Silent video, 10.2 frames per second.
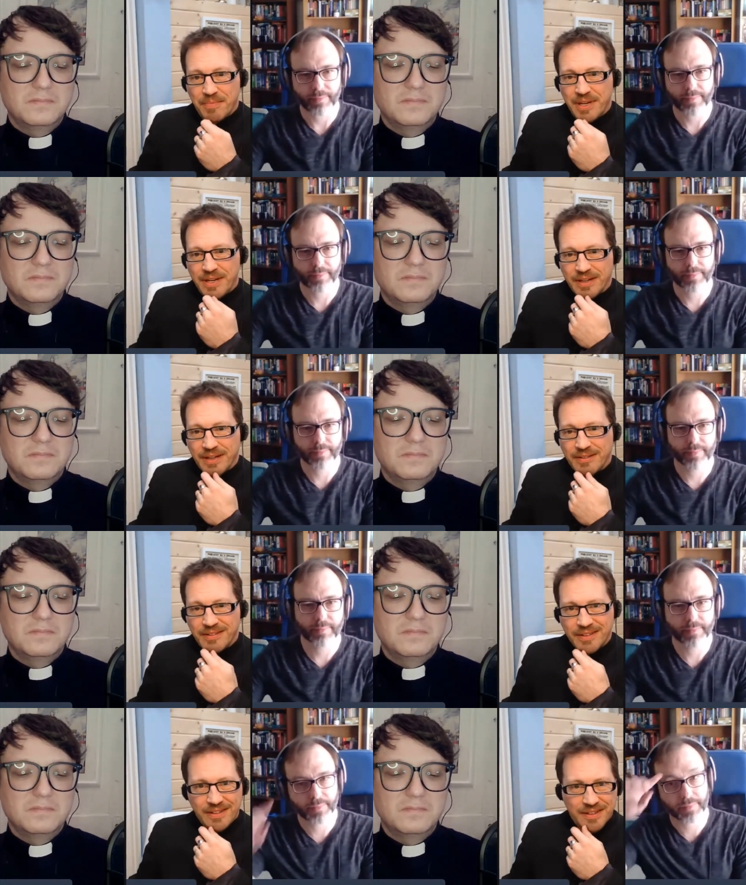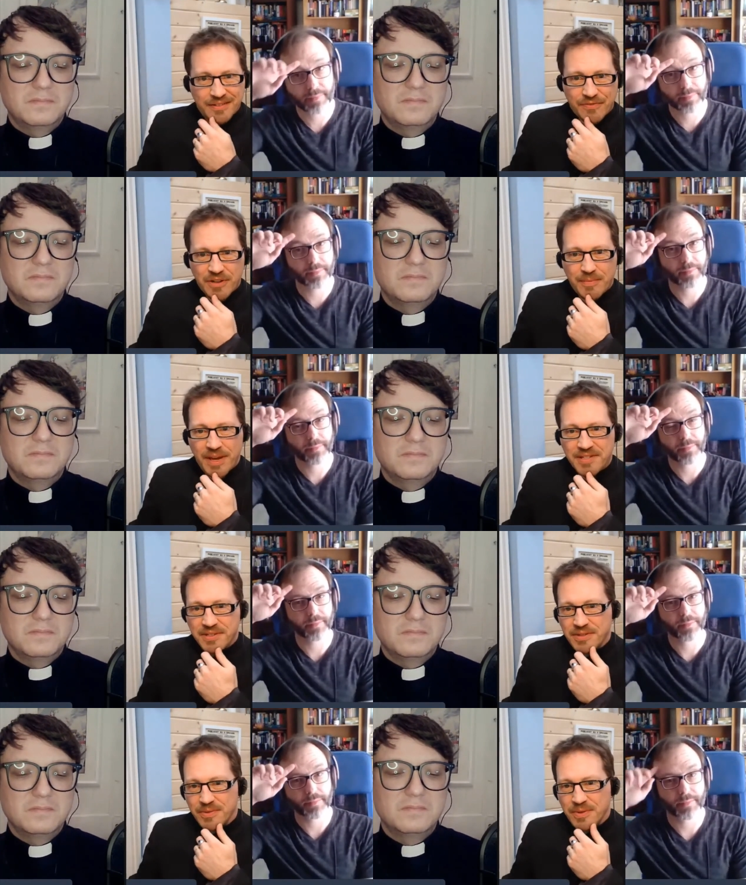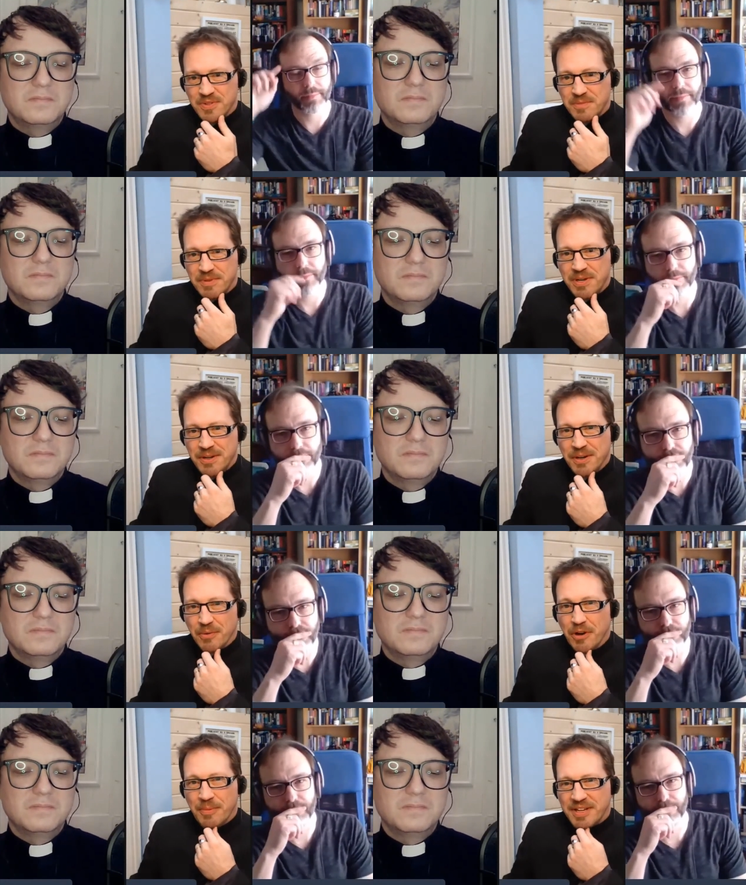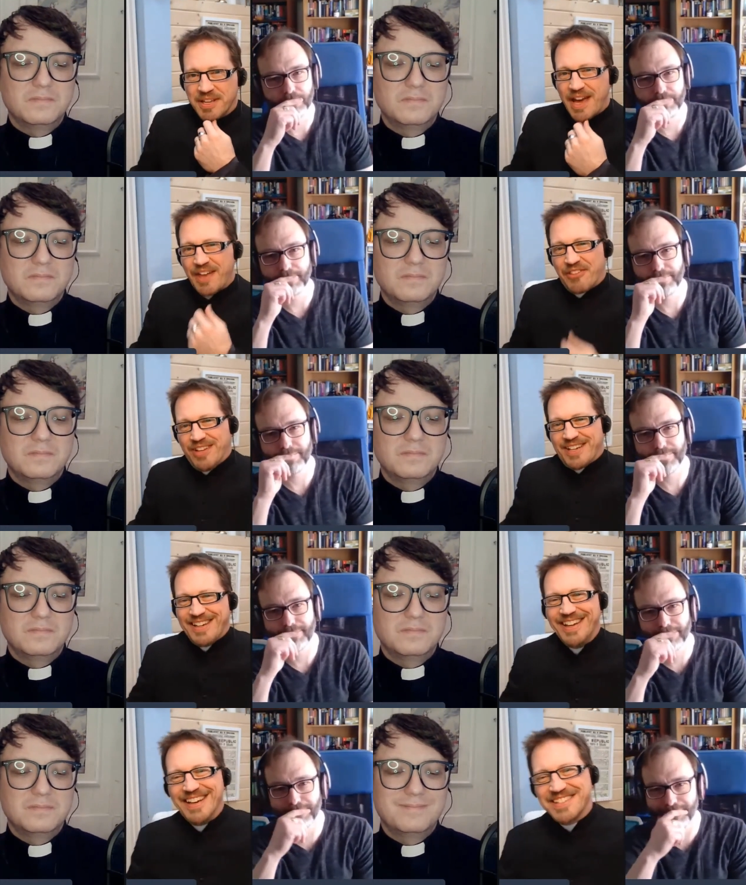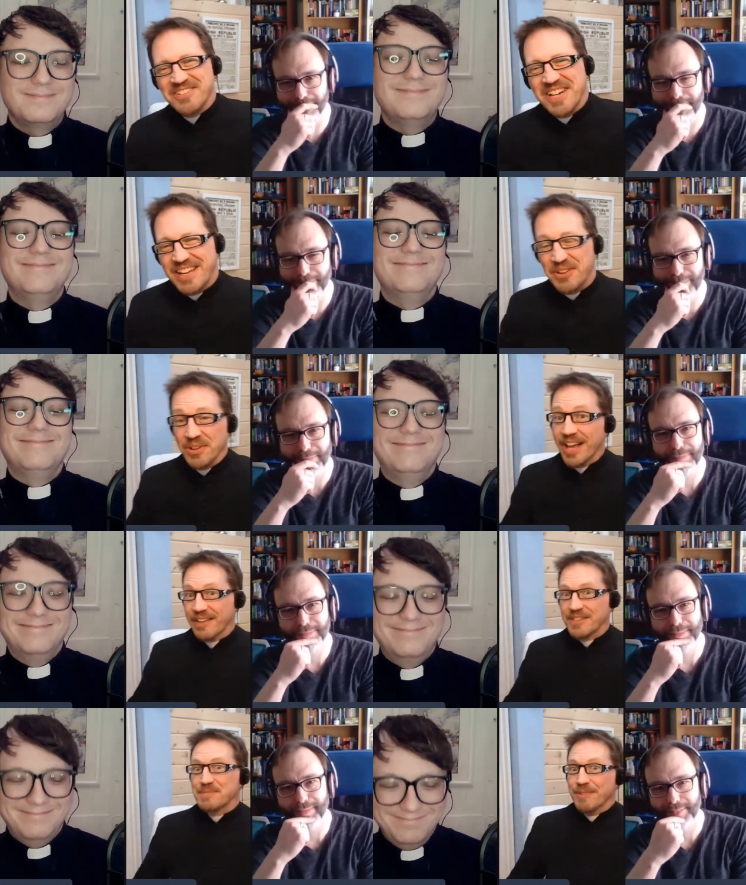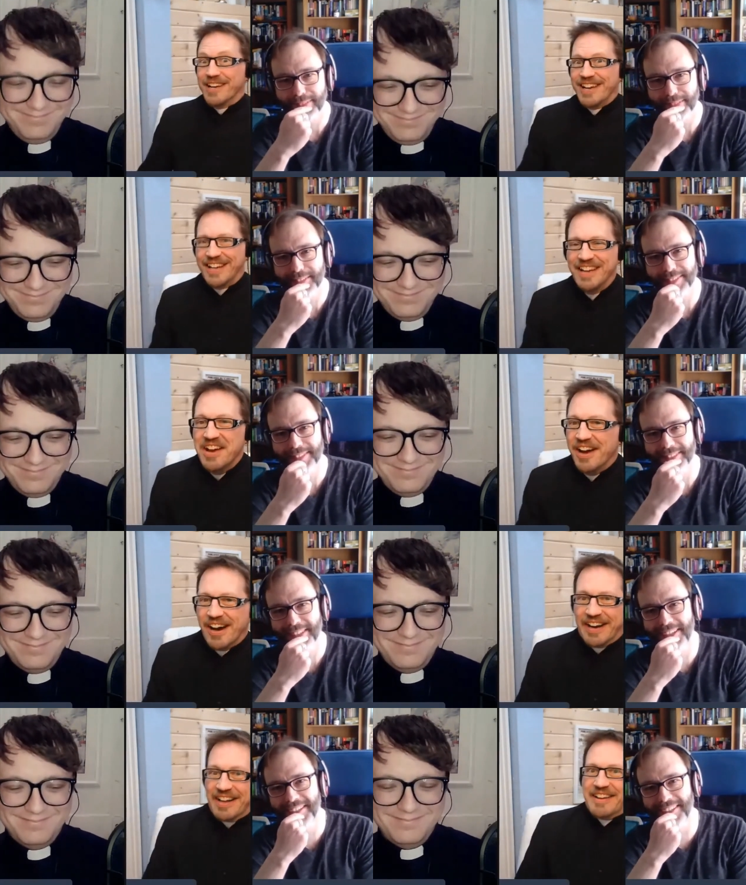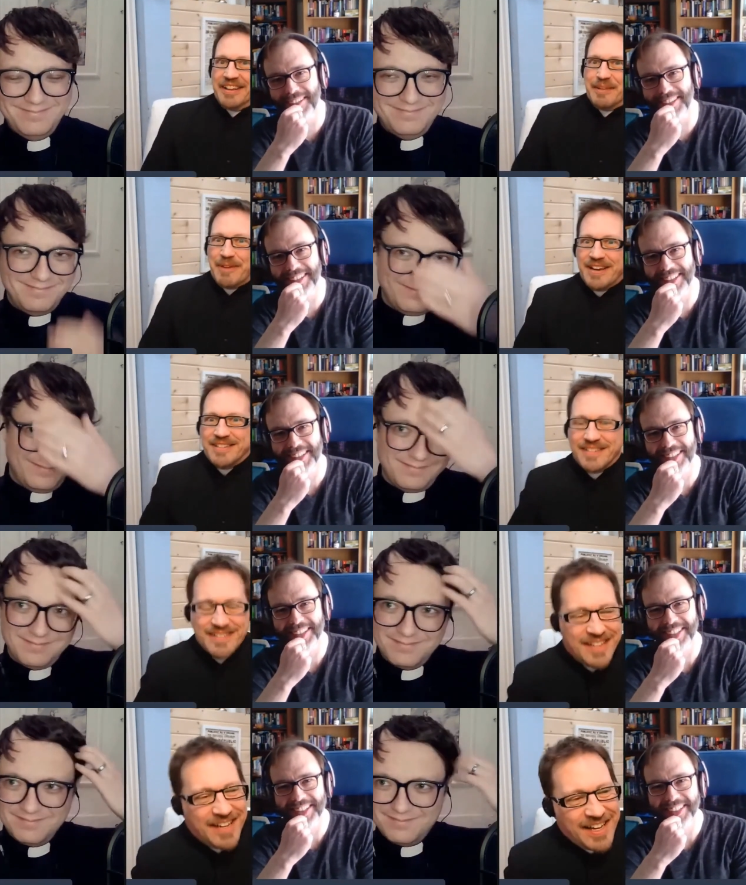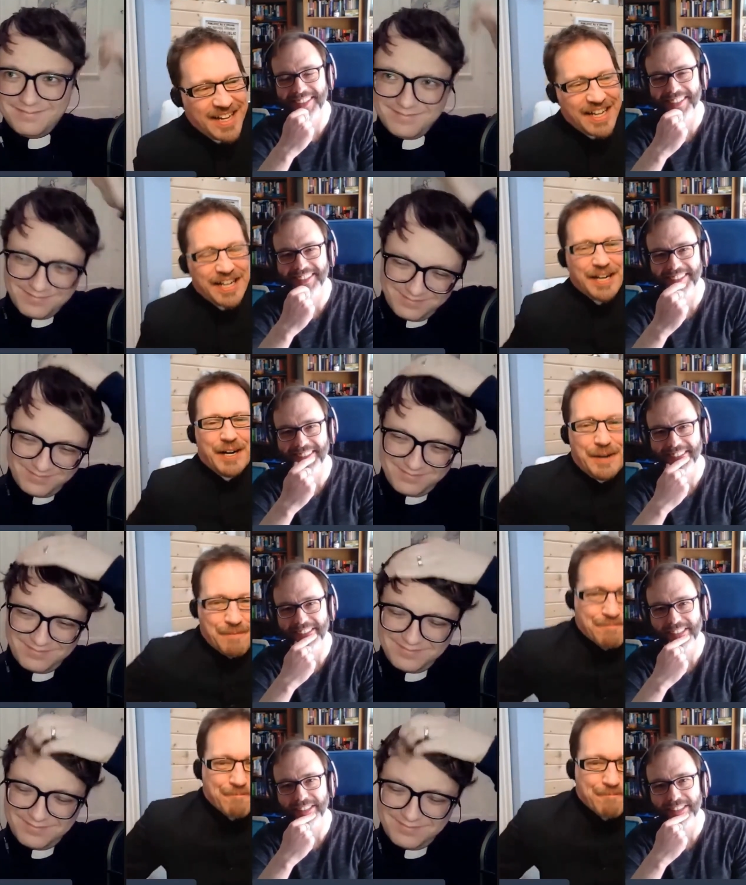Speaker 1: being a Freemason who used to be a Roman Catholic. So I had to do a lot of explaining on a daily basis. A